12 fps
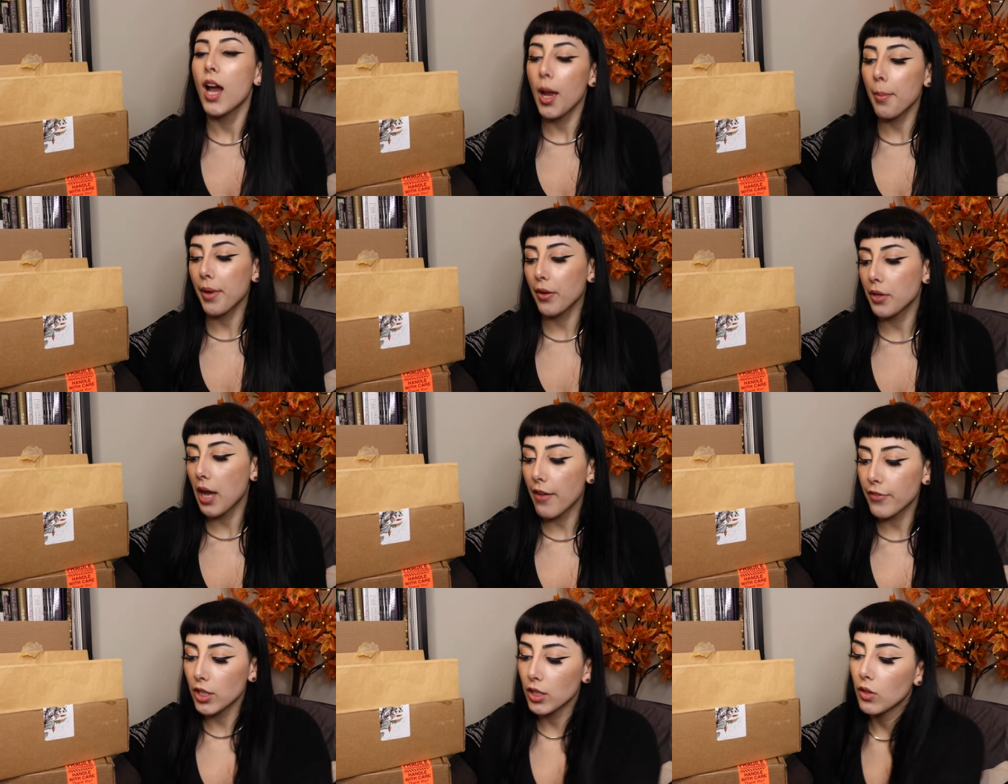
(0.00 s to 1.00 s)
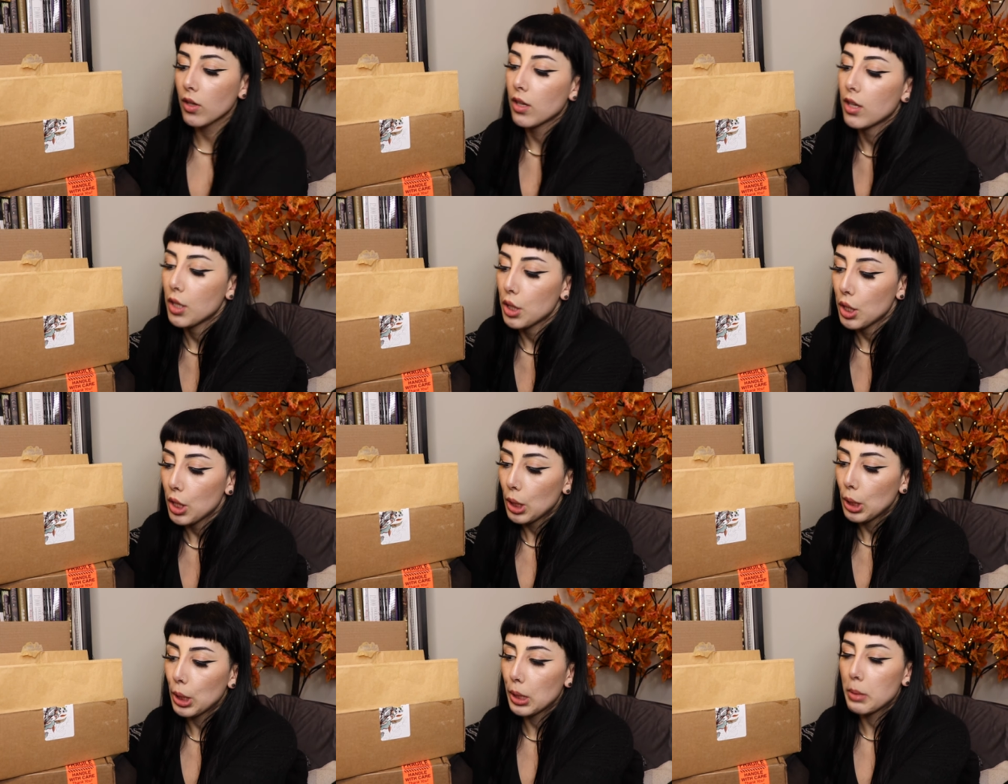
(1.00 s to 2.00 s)
I'm going to have to
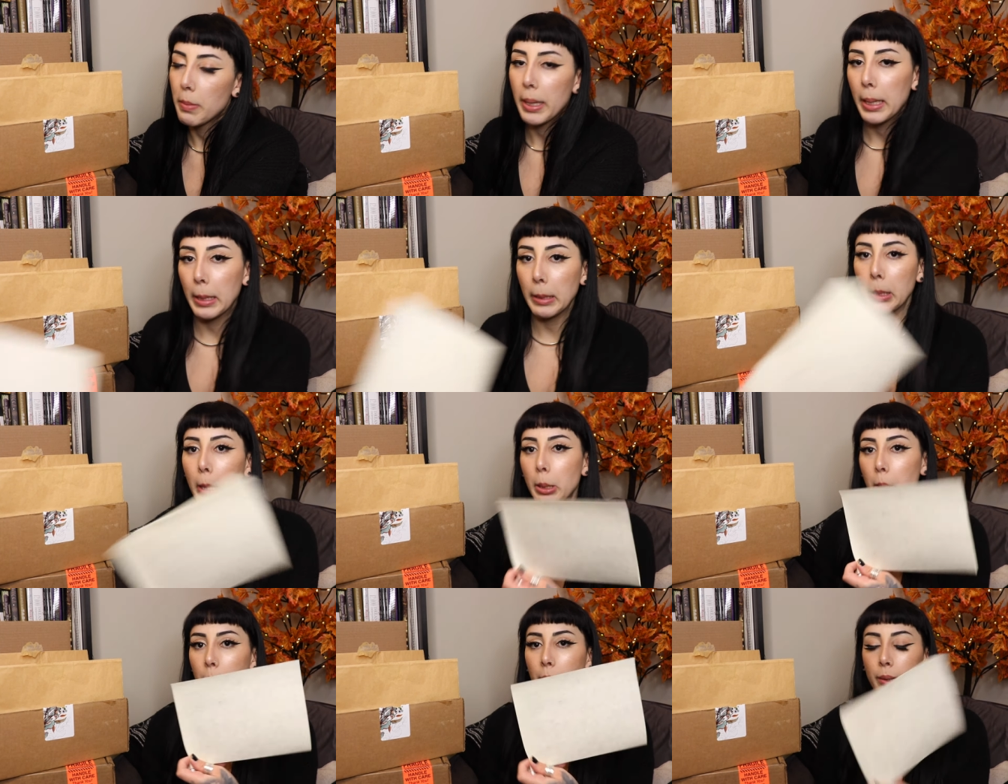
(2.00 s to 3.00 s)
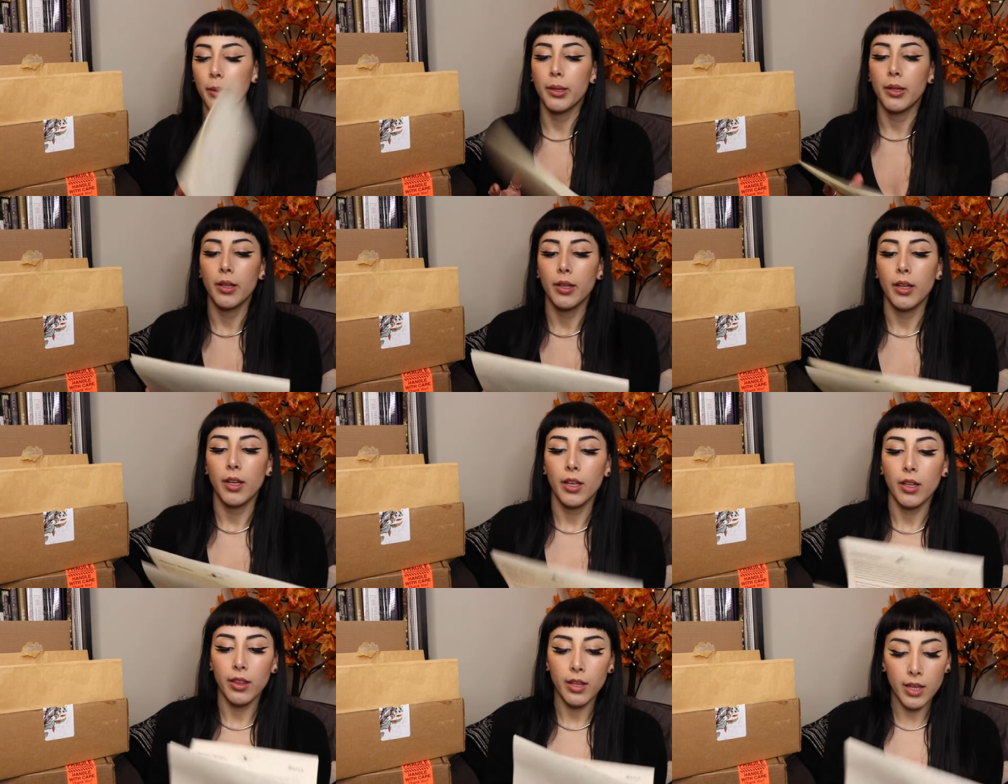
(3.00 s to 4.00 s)
look into my handy dandy
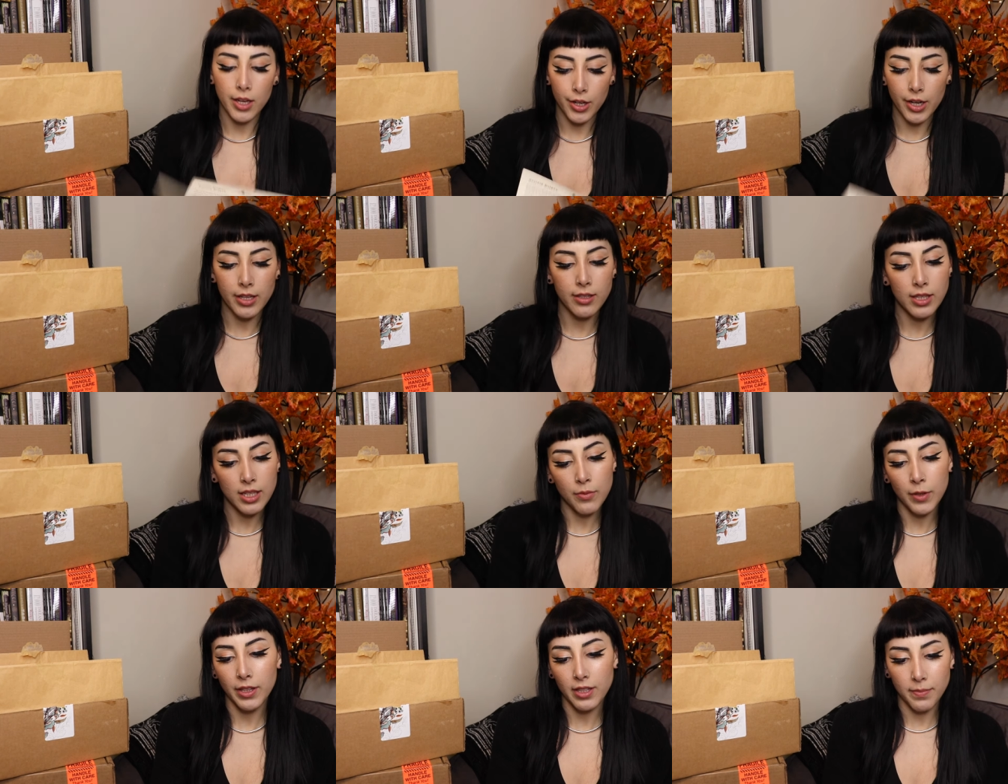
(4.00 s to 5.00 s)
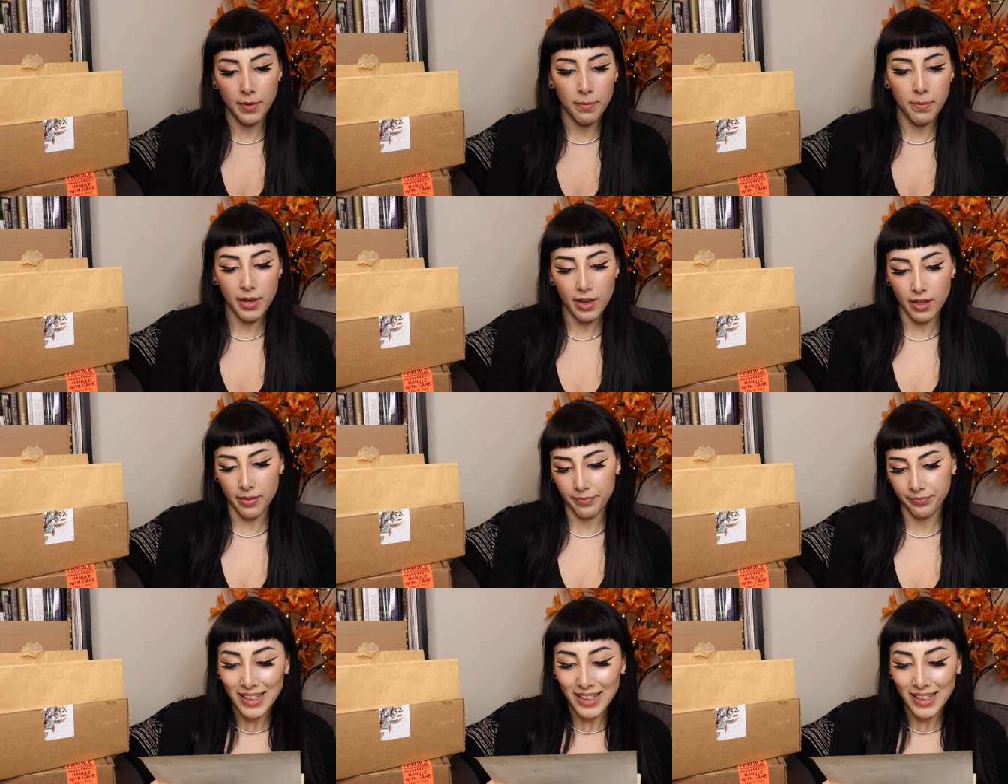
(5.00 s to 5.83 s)
thing here and see what this might be.